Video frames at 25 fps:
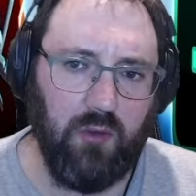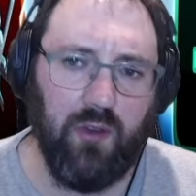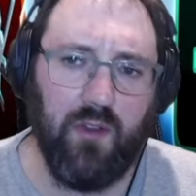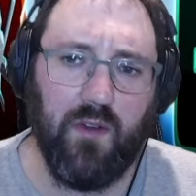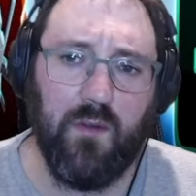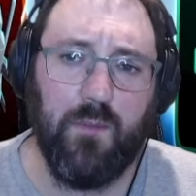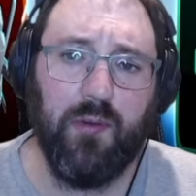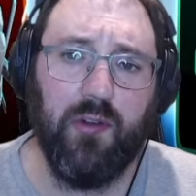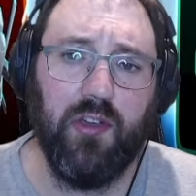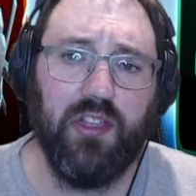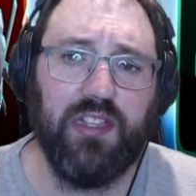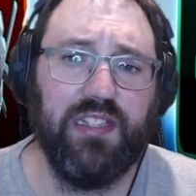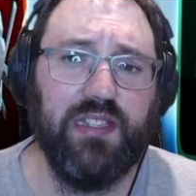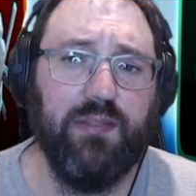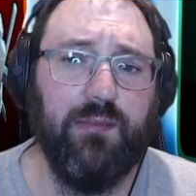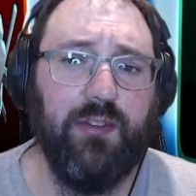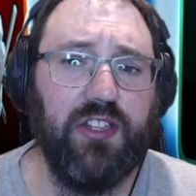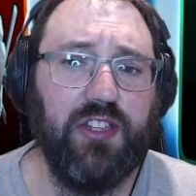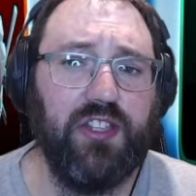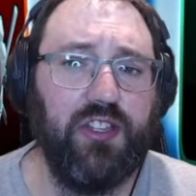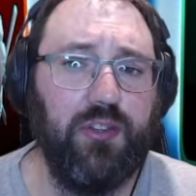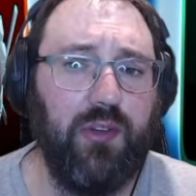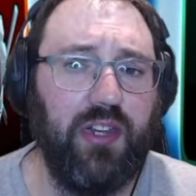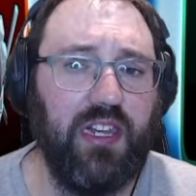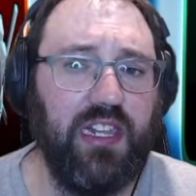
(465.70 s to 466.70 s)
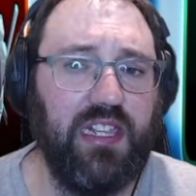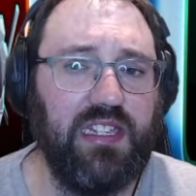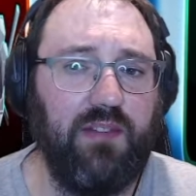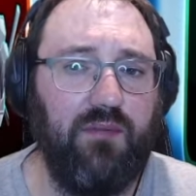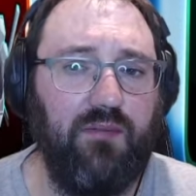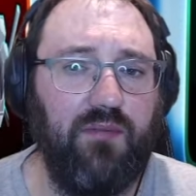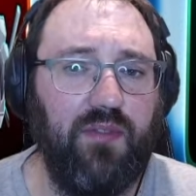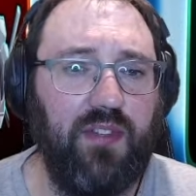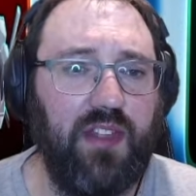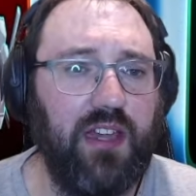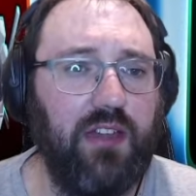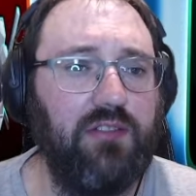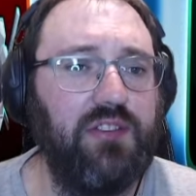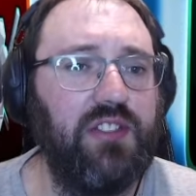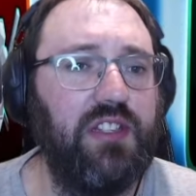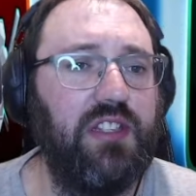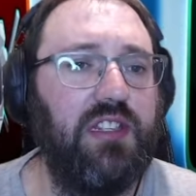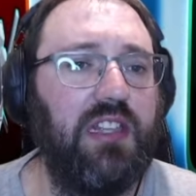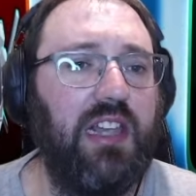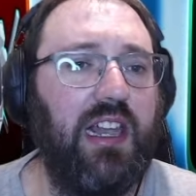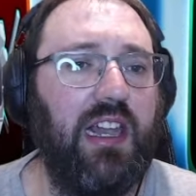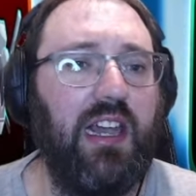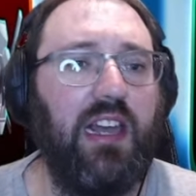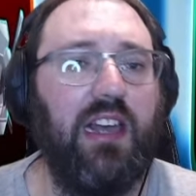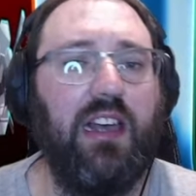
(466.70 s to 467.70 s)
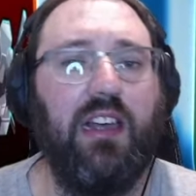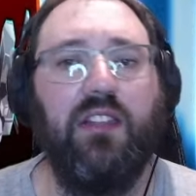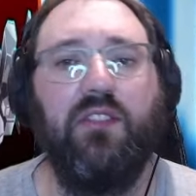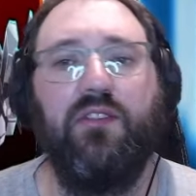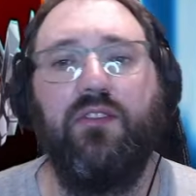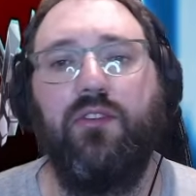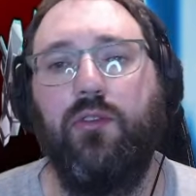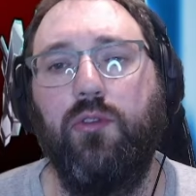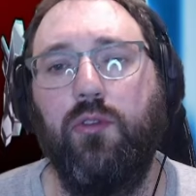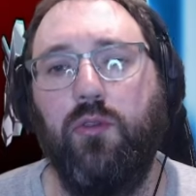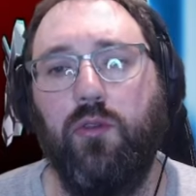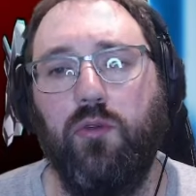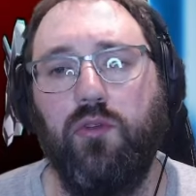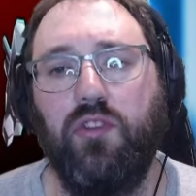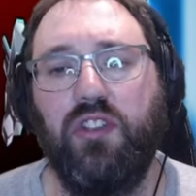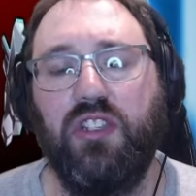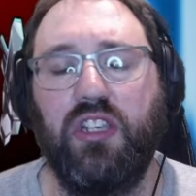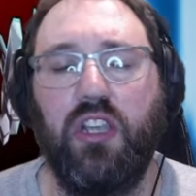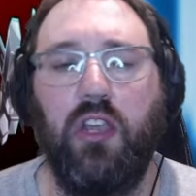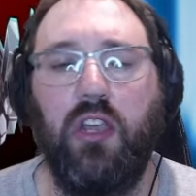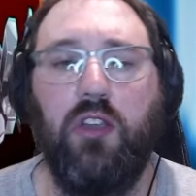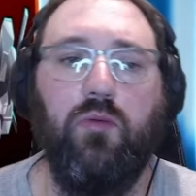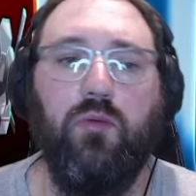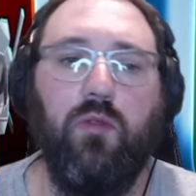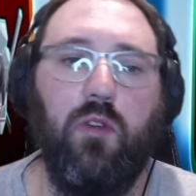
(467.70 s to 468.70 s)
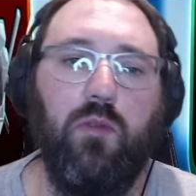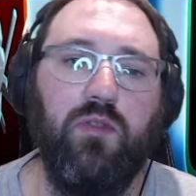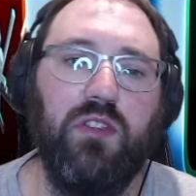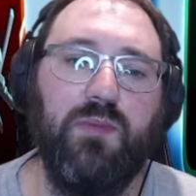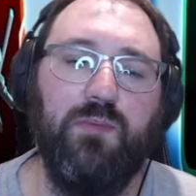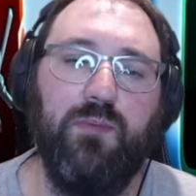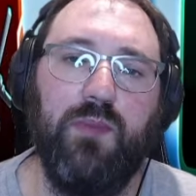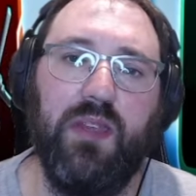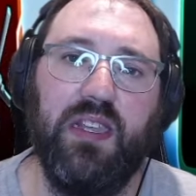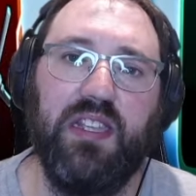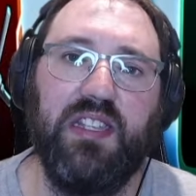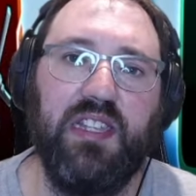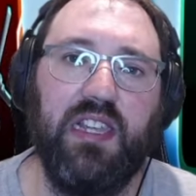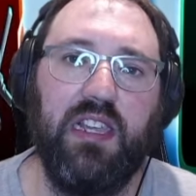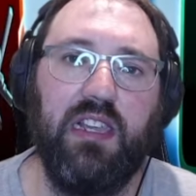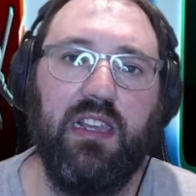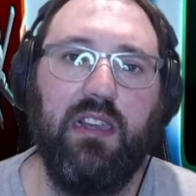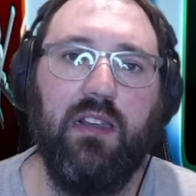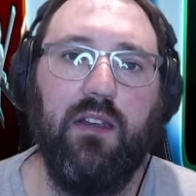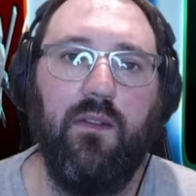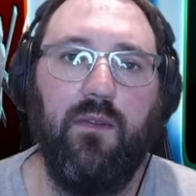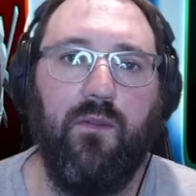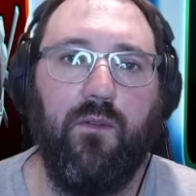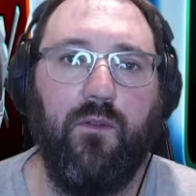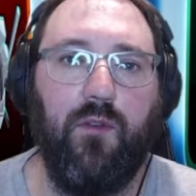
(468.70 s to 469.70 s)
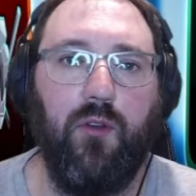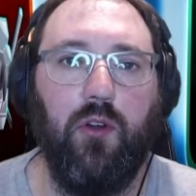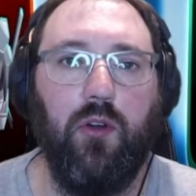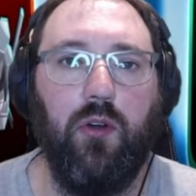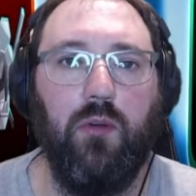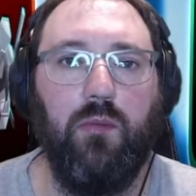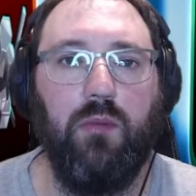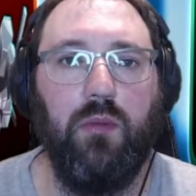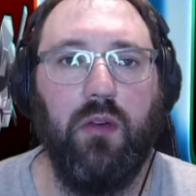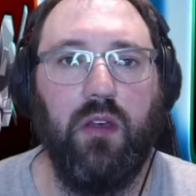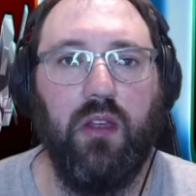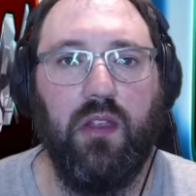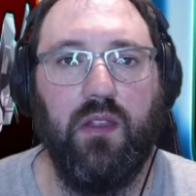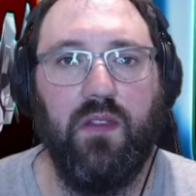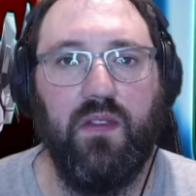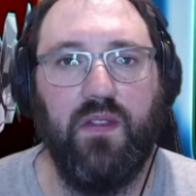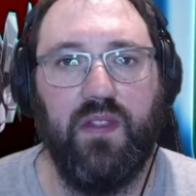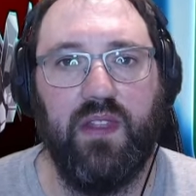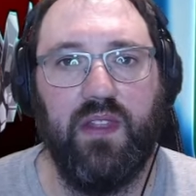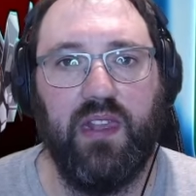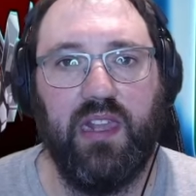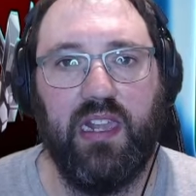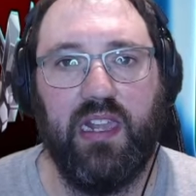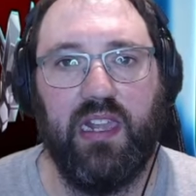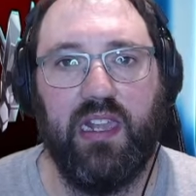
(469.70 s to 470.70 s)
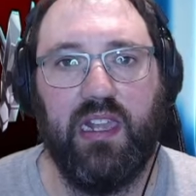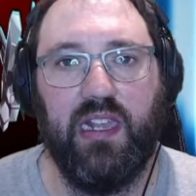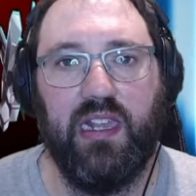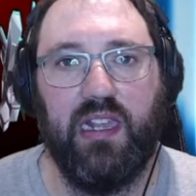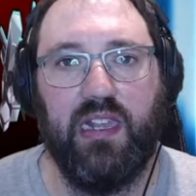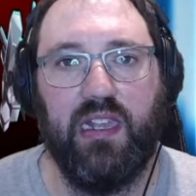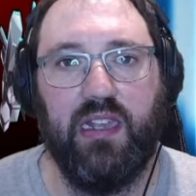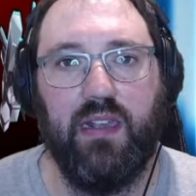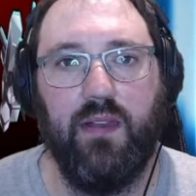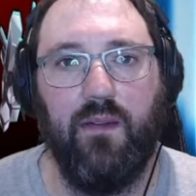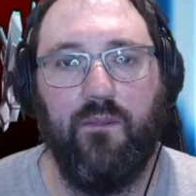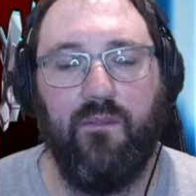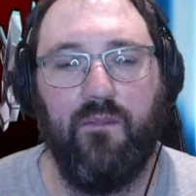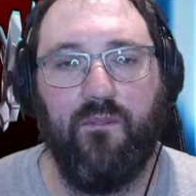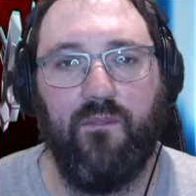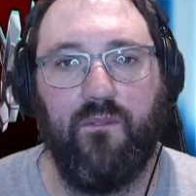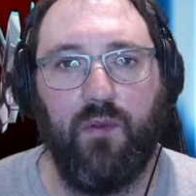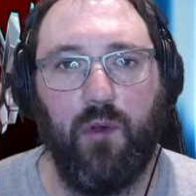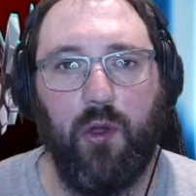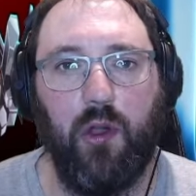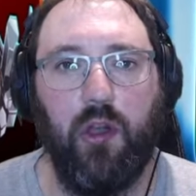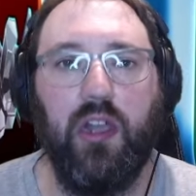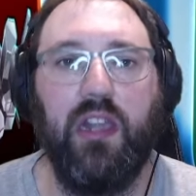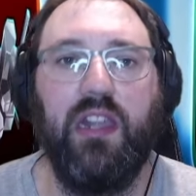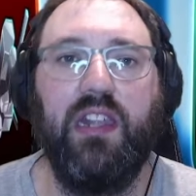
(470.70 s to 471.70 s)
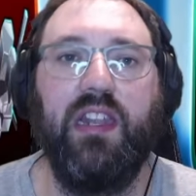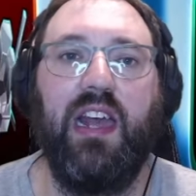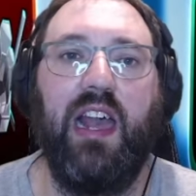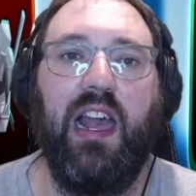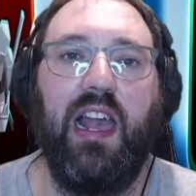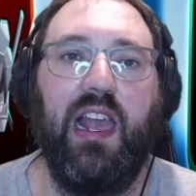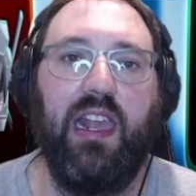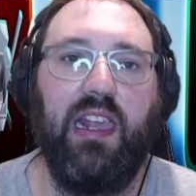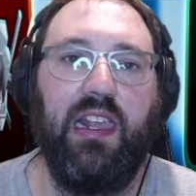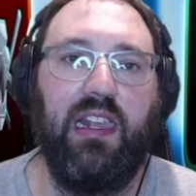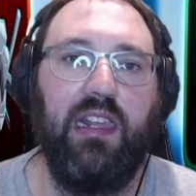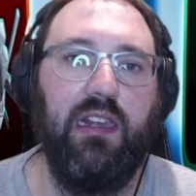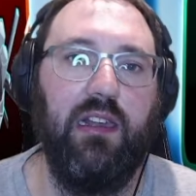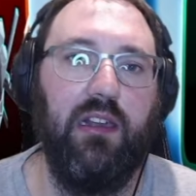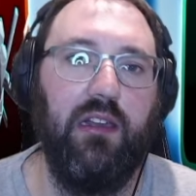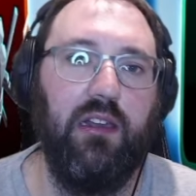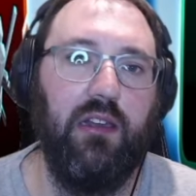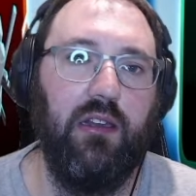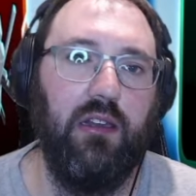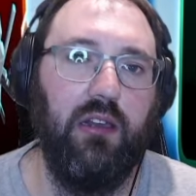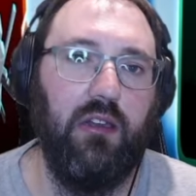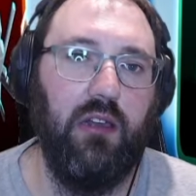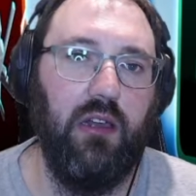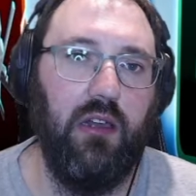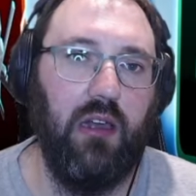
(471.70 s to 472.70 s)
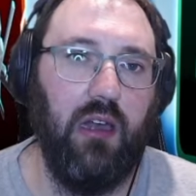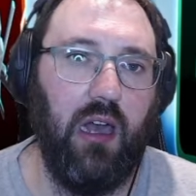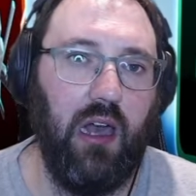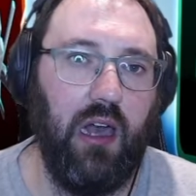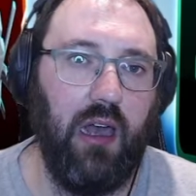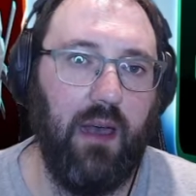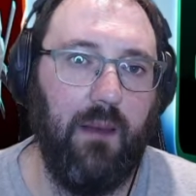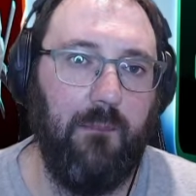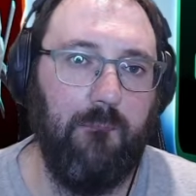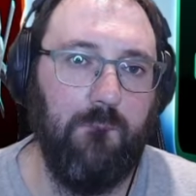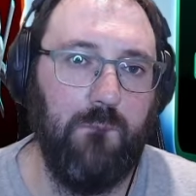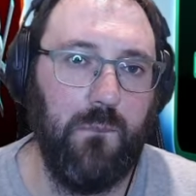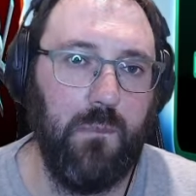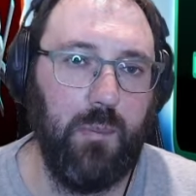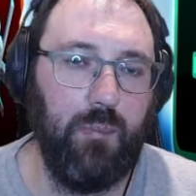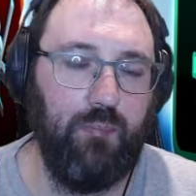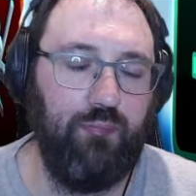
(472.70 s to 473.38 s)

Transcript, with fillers: points limit of 27,000. And also what was missing from the Friday preview